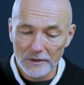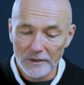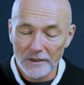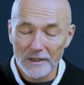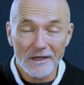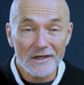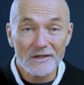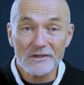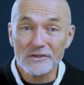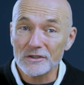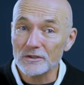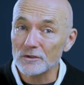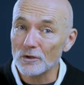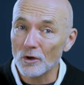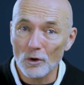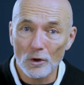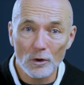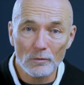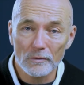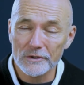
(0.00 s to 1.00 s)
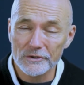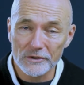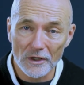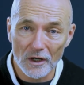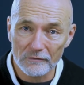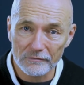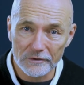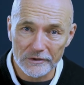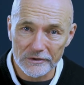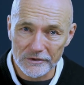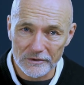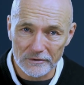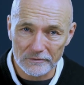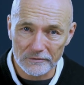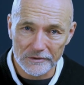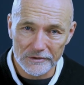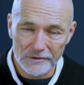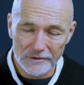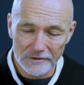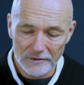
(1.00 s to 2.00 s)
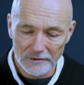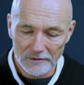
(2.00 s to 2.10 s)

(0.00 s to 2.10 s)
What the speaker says: isn't always obvious to us.